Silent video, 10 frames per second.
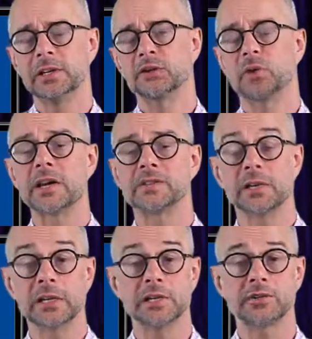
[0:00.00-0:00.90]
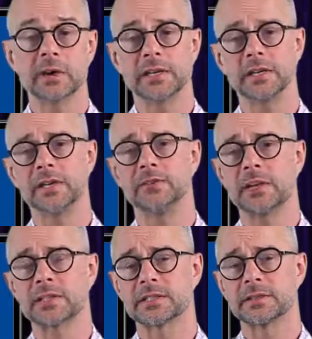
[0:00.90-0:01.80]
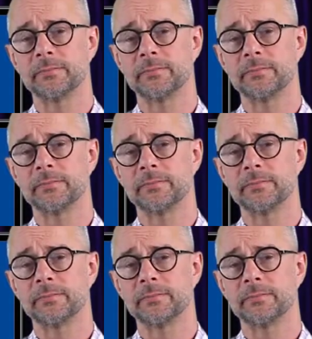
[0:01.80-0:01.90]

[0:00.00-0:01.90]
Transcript: tries to illustrate and address.